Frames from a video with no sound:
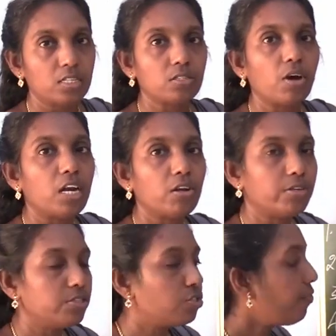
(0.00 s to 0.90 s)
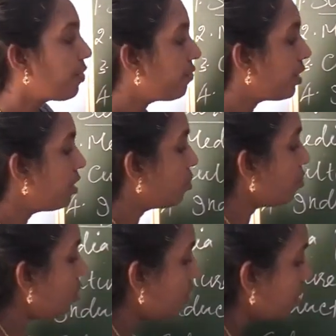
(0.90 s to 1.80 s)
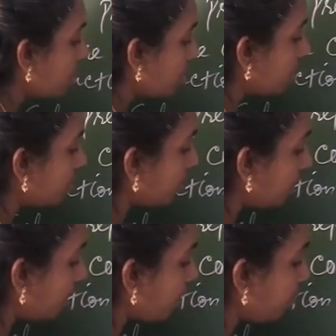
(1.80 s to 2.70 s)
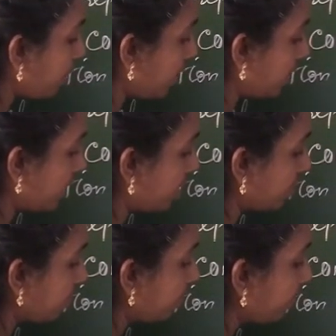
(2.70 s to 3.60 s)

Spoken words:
So, allow it to 15 to 30 minutes.